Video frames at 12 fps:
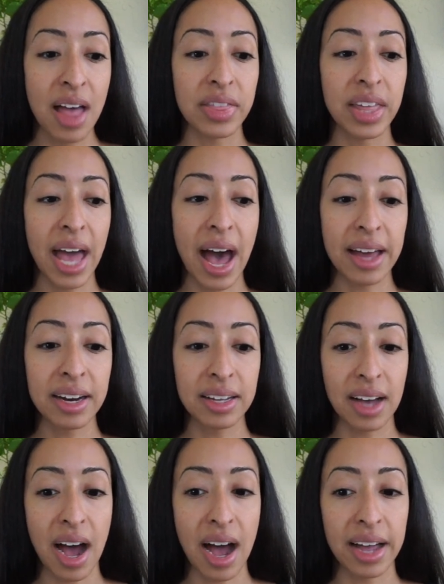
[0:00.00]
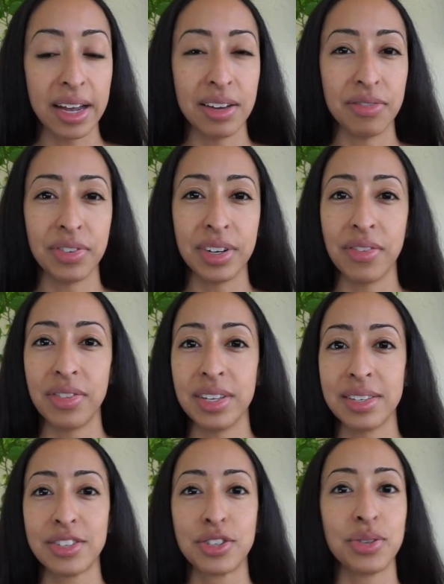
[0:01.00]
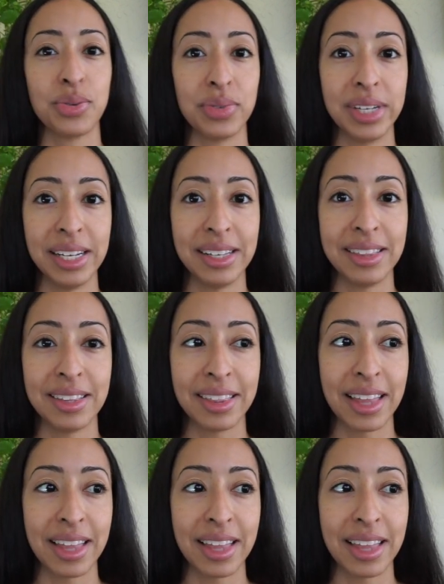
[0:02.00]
they had a guy in front of this screen